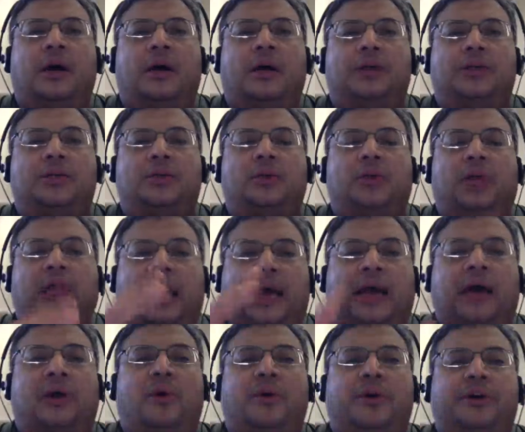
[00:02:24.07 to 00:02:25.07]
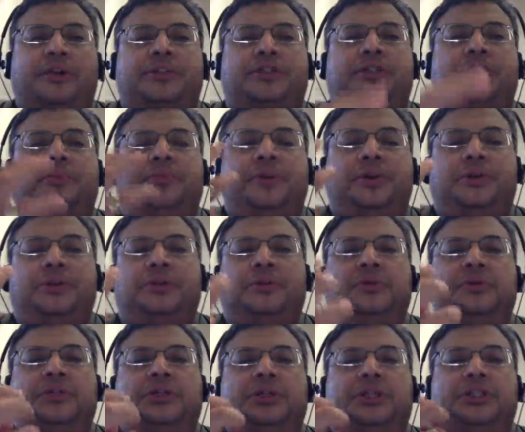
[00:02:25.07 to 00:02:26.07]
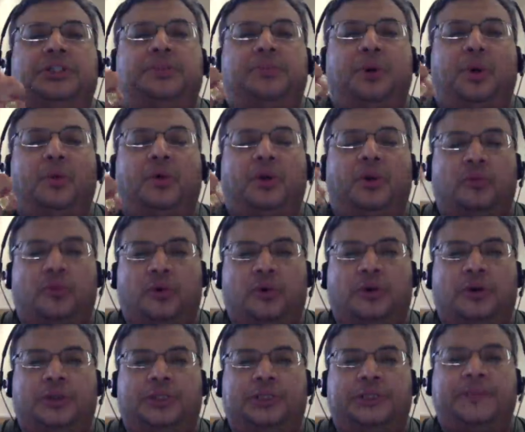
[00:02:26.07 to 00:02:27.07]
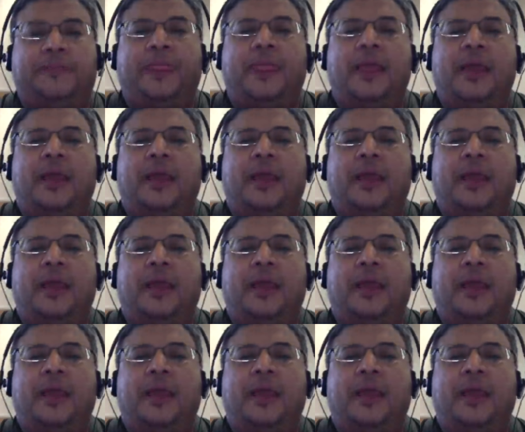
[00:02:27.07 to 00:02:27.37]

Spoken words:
to allow us to produce spoken words.